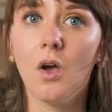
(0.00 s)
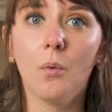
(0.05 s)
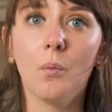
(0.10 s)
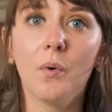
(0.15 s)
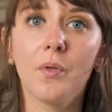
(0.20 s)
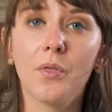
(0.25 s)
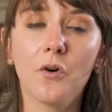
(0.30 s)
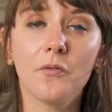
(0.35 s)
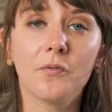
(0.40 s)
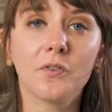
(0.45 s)

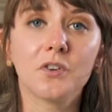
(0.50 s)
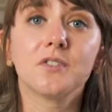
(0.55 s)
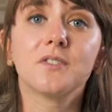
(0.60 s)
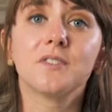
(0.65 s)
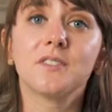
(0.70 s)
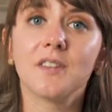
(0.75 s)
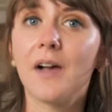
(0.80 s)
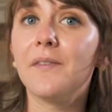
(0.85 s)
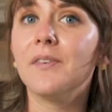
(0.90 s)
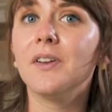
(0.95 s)
With over
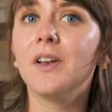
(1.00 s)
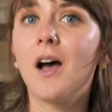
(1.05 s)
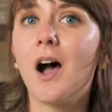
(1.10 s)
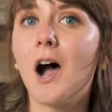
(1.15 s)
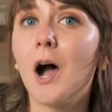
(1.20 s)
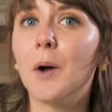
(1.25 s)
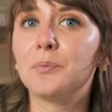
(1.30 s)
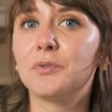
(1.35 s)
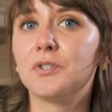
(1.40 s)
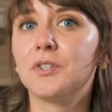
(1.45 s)
seven
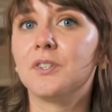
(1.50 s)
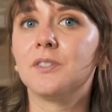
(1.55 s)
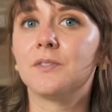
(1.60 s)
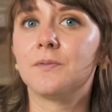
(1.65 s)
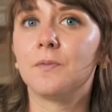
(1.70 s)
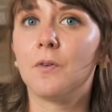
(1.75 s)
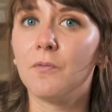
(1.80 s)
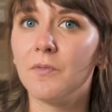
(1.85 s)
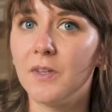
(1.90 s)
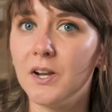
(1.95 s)
options
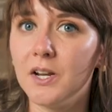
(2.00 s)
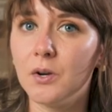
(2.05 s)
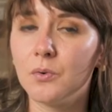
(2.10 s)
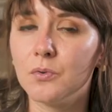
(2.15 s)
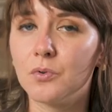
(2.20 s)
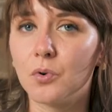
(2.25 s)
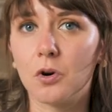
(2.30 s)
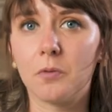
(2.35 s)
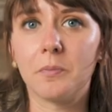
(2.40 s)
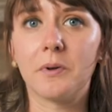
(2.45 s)
for video
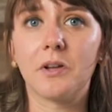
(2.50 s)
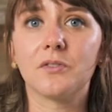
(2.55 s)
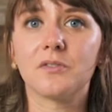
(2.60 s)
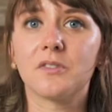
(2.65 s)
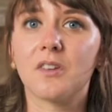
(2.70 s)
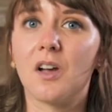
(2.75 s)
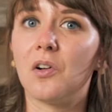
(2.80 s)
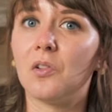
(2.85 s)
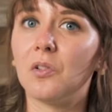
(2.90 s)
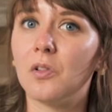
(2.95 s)
doorbells
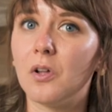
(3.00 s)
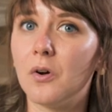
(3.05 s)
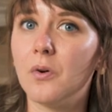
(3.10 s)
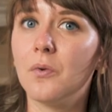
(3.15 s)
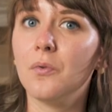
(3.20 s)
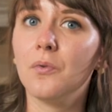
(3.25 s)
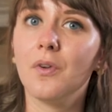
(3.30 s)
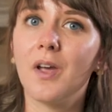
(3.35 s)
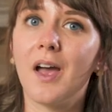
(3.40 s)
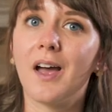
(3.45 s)

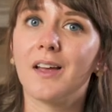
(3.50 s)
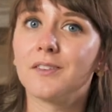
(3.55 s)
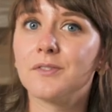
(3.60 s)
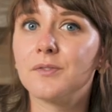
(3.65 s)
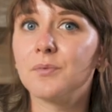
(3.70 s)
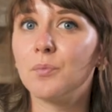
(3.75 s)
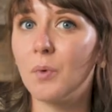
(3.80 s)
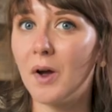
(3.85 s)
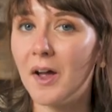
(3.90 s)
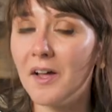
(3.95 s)
alone,
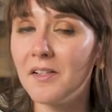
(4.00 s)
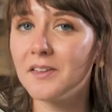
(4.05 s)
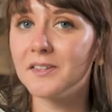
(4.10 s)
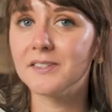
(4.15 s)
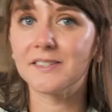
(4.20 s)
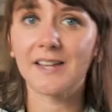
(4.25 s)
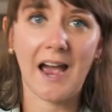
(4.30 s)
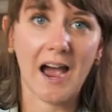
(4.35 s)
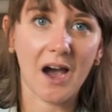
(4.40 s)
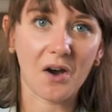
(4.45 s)
as well
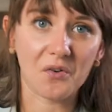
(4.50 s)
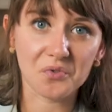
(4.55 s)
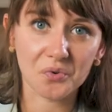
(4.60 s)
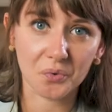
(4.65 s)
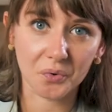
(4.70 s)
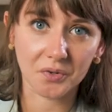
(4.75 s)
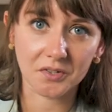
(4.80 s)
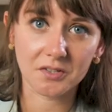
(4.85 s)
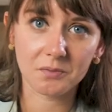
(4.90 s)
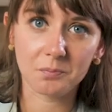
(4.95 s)
as
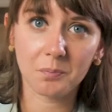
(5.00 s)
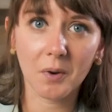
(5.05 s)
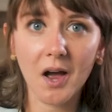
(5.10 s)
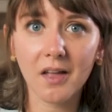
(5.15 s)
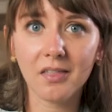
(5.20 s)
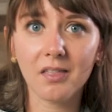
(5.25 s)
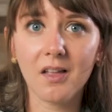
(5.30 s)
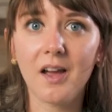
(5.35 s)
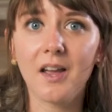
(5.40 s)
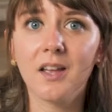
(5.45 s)
outdoor
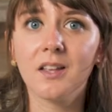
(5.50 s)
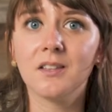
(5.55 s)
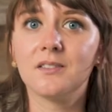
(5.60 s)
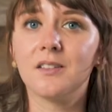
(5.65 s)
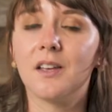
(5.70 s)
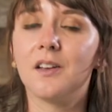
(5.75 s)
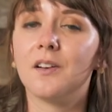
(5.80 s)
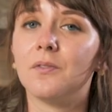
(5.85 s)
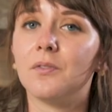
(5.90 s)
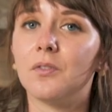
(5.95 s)
spotlights
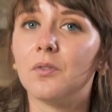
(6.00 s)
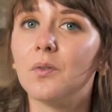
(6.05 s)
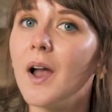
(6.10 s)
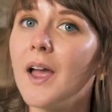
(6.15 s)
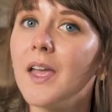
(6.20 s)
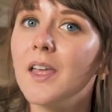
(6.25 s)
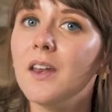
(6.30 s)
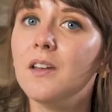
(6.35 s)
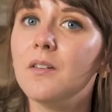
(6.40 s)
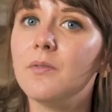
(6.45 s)
and a
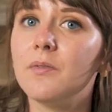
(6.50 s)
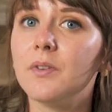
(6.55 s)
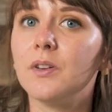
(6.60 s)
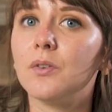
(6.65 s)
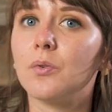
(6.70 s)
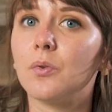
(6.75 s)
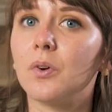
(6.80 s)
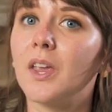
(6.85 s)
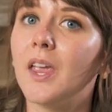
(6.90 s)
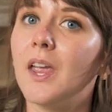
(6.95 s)
variety of
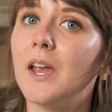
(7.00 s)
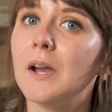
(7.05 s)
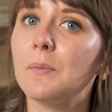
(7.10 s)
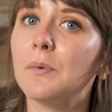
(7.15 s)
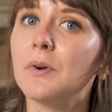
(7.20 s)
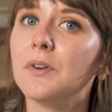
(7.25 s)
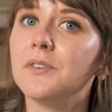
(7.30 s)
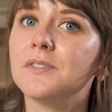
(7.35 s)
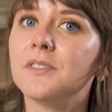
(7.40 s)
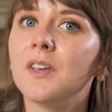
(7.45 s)
indoor
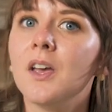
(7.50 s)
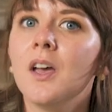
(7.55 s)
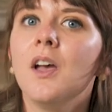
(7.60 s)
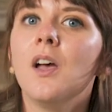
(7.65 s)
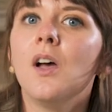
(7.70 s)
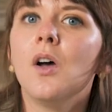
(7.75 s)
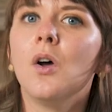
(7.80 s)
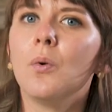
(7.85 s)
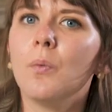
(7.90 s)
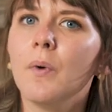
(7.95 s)
cameras,
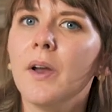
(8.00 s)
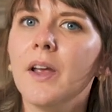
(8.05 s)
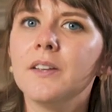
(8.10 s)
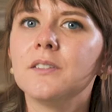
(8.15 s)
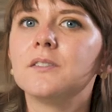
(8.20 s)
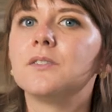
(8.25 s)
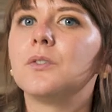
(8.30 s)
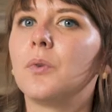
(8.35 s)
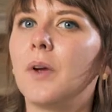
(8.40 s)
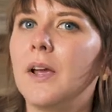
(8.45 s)

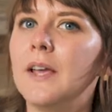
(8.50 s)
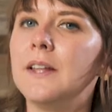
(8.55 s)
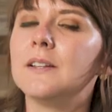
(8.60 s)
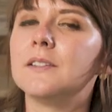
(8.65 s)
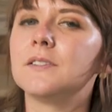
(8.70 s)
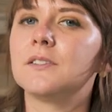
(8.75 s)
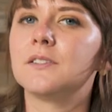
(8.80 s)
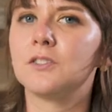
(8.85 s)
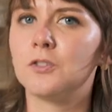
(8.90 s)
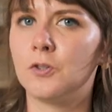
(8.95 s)
Ring's
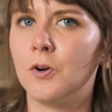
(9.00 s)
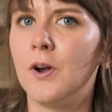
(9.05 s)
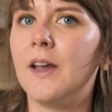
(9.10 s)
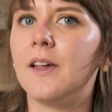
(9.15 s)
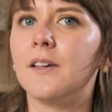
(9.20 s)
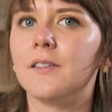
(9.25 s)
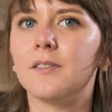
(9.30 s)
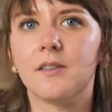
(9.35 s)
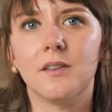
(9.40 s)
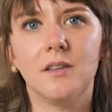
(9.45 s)
greatest
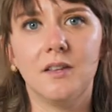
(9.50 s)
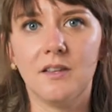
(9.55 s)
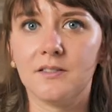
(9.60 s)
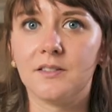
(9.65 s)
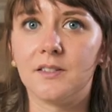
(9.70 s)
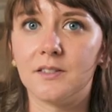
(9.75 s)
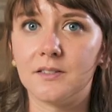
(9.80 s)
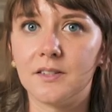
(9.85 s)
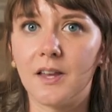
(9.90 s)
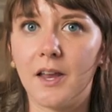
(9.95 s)
strength
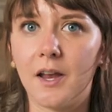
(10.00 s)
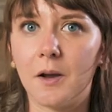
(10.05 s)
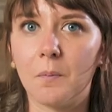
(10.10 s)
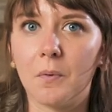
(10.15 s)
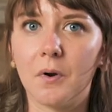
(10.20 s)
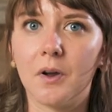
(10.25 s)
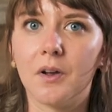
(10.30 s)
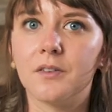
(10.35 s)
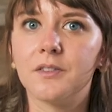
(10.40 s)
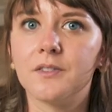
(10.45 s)
is its
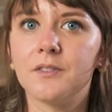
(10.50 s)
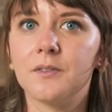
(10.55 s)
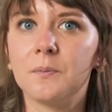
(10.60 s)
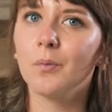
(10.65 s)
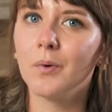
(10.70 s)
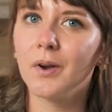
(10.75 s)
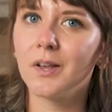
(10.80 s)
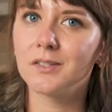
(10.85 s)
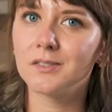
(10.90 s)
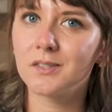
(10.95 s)
cameras.
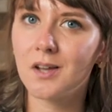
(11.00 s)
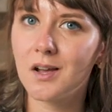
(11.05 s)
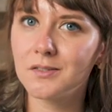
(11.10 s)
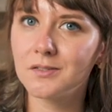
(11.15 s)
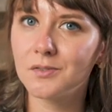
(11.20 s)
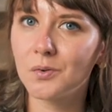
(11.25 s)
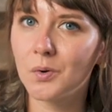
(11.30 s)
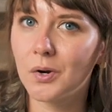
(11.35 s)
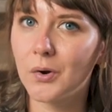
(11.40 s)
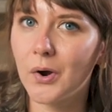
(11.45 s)
Ring is
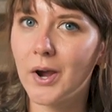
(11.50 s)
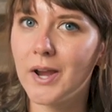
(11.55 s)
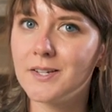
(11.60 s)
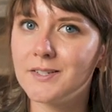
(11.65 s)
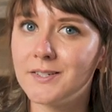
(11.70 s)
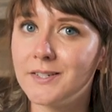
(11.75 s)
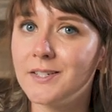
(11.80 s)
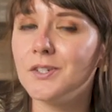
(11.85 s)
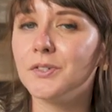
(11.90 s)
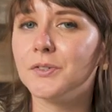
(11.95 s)
also a
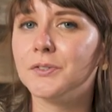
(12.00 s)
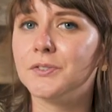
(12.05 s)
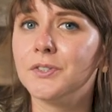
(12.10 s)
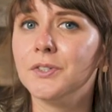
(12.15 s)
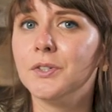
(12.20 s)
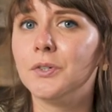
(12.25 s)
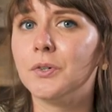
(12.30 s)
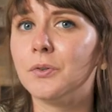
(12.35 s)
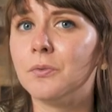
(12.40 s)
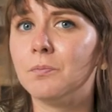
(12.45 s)
great deal
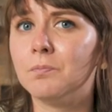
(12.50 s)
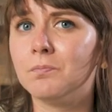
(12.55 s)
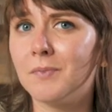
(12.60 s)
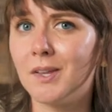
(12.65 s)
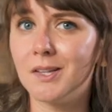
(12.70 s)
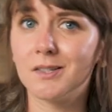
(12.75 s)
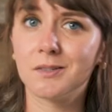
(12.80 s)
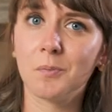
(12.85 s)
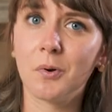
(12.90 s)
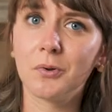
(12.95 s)
too.
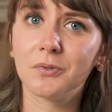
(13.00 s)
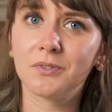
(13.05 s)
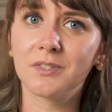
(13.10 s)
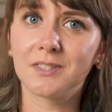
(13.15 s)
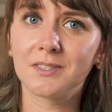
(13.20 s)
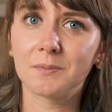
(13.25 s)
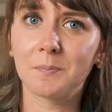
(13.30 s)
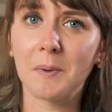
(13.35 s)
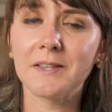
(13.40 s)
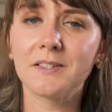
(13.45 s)
Its most
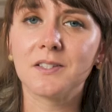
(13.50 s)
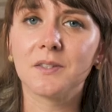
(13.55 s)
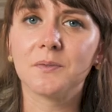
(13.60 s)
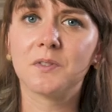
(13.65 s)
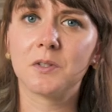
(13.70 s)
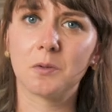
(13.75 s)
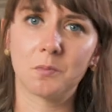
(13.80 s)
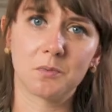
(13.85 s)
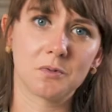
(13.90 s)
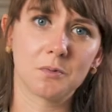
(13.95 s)
expensive
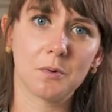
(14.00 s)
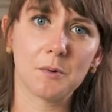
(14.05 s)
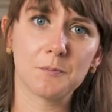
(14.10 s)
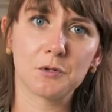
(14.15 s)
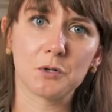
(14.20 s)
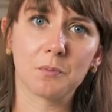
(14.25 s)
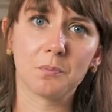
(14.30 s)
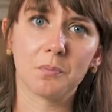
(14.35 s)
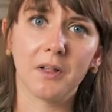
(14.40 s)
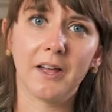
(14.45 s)

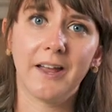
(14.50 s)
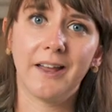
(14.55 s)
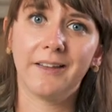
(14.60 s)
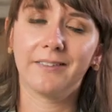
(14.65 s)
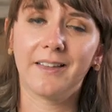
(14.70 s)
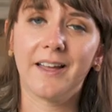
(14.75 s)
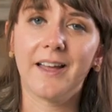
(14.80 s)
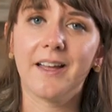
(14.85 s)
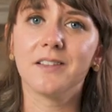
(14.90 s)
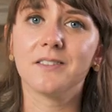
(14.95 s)
subscription
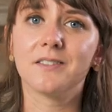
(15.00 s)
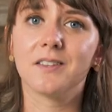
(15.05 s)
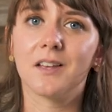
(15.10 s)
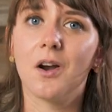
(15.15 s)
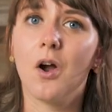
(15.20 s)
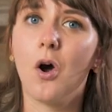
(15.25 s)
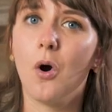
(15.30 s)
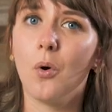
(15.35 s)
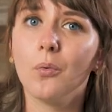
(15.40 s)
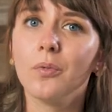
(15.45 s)
plan lands
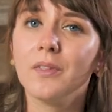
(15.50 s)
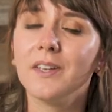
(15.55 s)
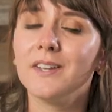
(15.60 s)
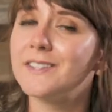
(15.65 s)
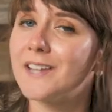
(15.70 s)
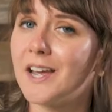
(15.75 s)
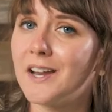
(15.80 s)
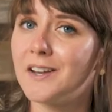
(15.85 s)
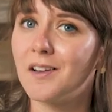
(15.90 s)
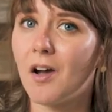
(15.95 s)
at only
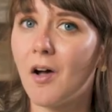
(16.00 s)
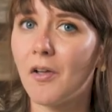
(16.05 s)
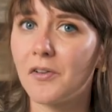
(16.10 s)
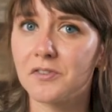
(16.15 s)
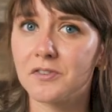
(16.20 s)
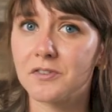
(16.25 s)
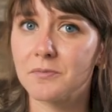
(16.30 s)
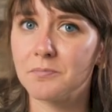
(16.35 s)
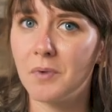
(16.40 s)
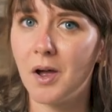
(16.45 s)
ten
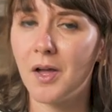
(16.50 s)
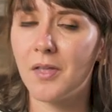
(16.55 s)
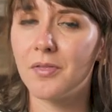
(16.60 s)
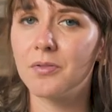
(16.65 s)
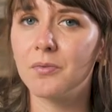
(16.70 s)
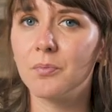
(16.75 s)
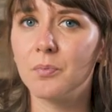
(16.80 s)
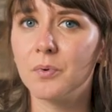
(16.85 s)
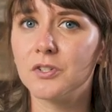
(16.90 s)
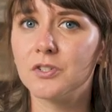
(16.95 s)
dollars a
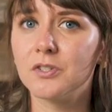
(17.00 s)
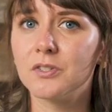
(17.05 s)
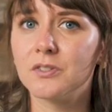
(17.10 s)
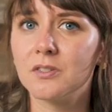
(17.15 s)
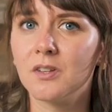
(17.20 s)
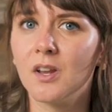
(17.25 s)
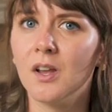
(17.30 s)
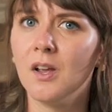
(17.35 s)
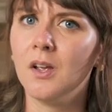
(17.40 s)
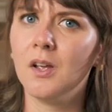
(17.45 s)
month, which
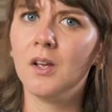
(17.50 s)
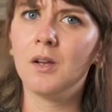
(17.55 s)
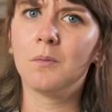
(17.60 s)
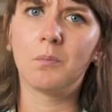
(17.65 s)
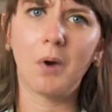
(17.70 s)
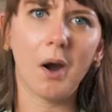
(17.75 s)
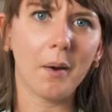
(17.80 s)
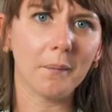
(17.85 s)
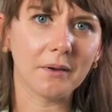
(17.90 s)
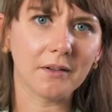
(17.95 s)
is
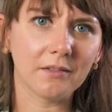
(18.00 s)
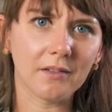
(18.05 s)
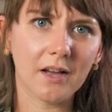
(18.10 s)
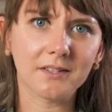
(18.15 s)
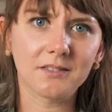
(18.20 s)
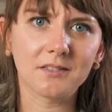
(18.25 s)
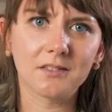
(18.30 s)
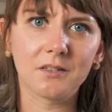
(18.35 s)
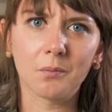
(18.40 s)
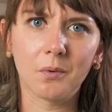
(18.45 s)
probably
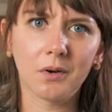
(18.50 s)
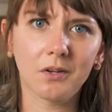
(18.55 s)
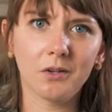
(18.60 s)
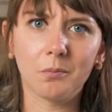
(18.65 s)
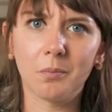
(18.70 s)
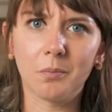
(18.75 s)
less than what you